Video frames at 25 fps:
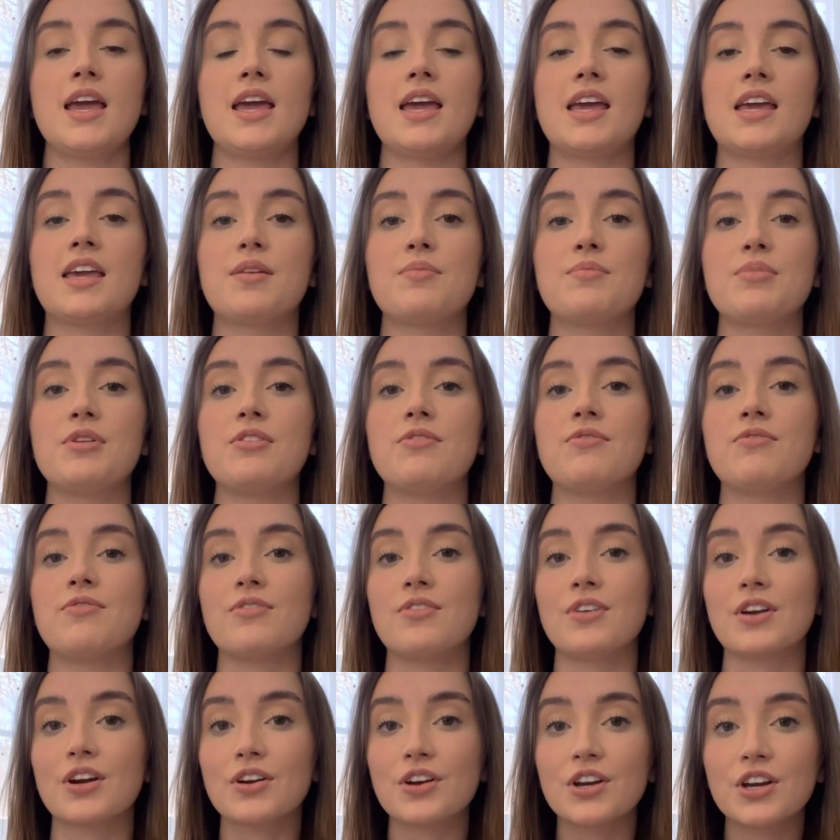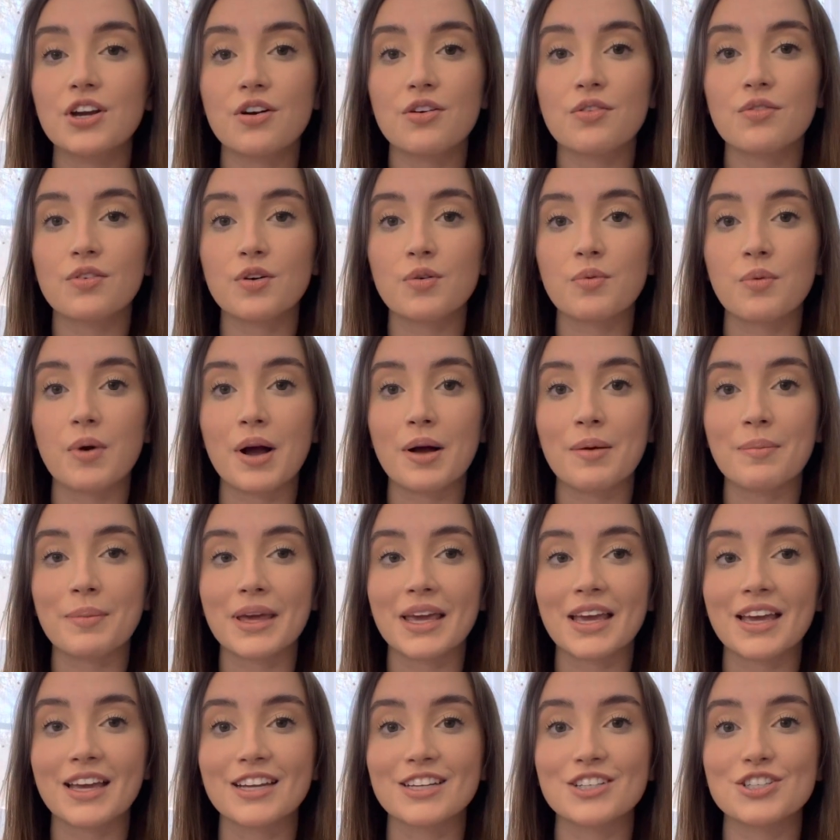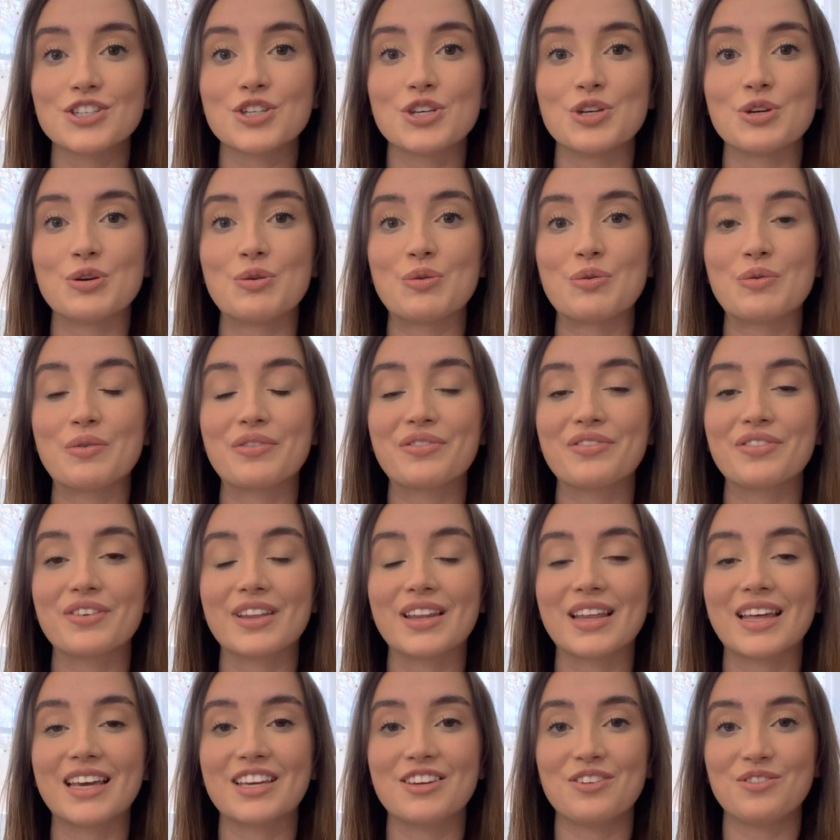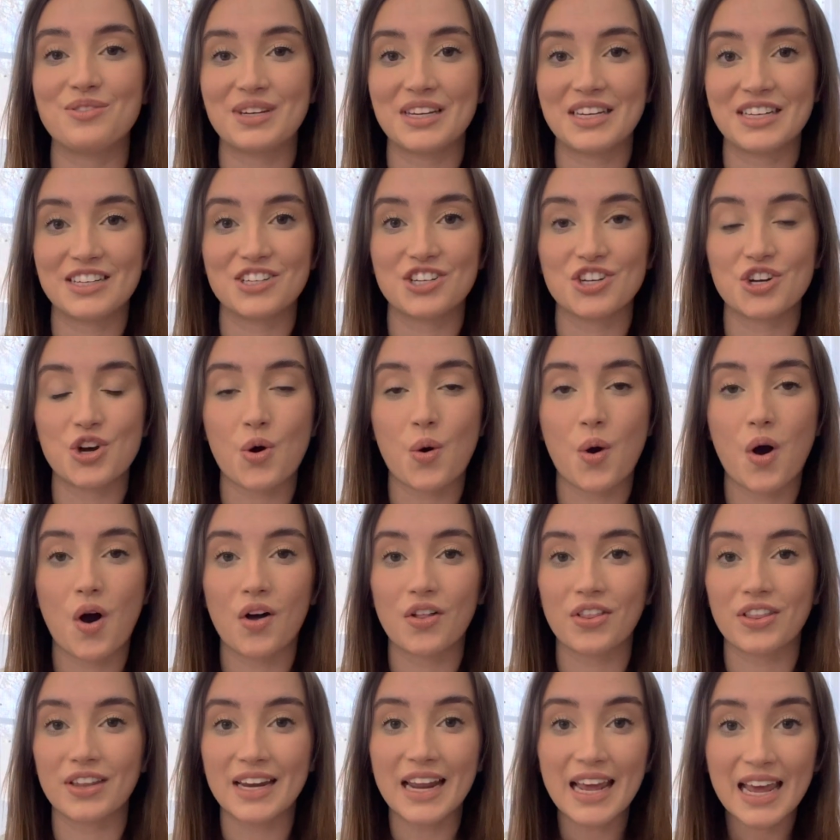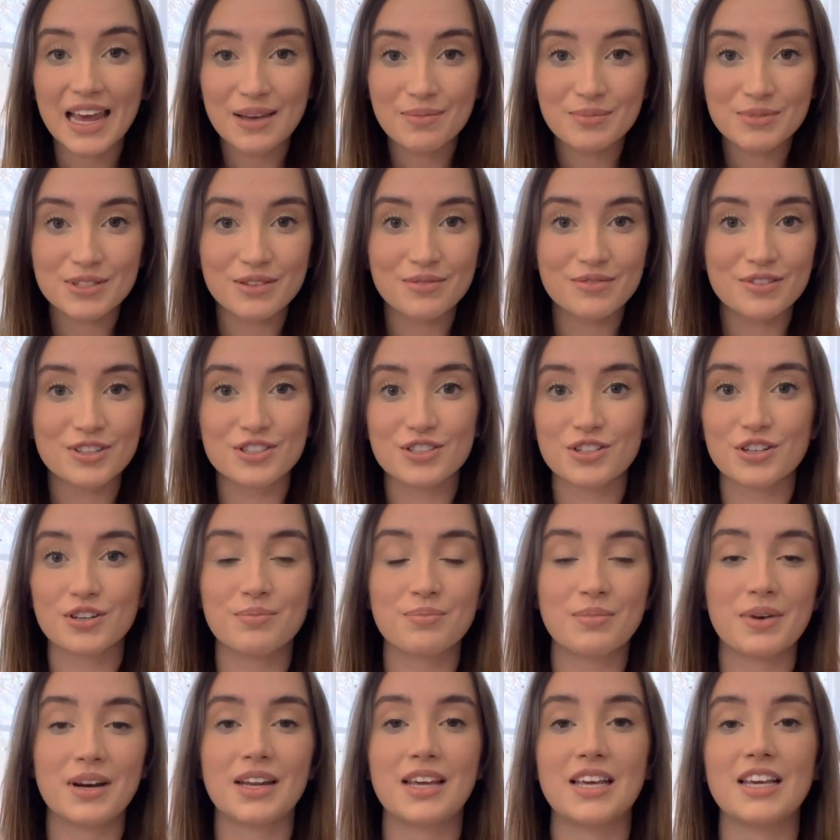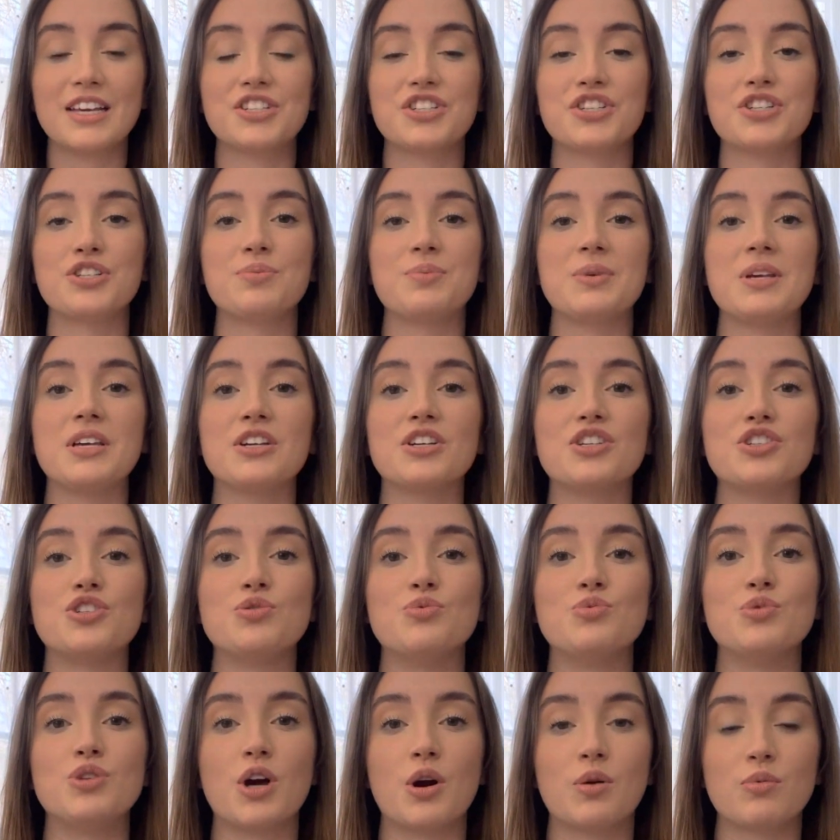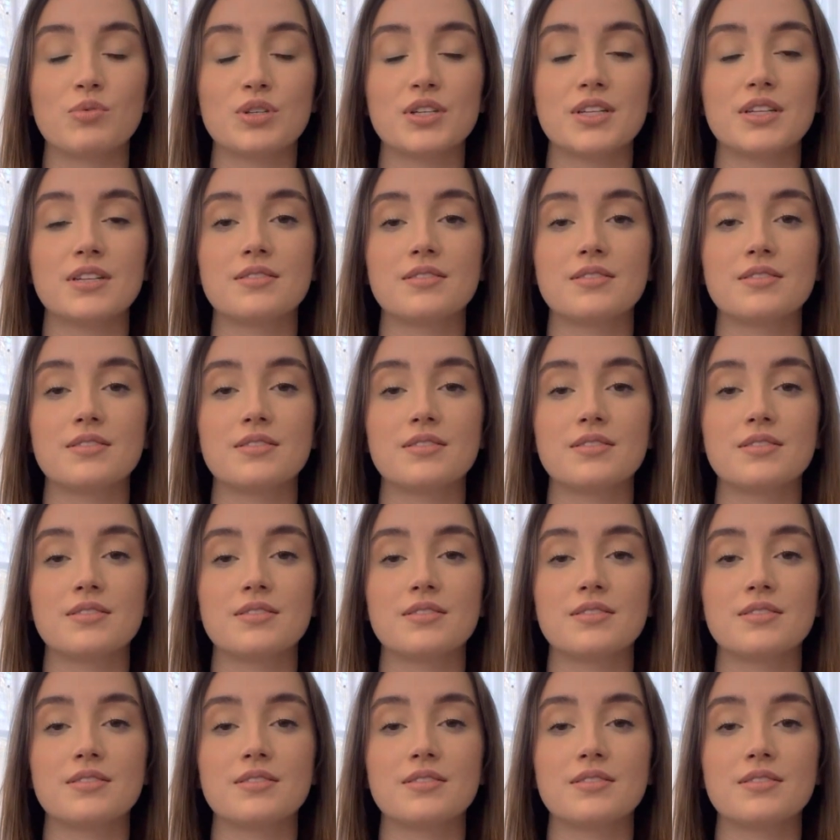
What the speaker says: it can be very overwhelming to feel like you need to know all the names of the certain medications because you don't.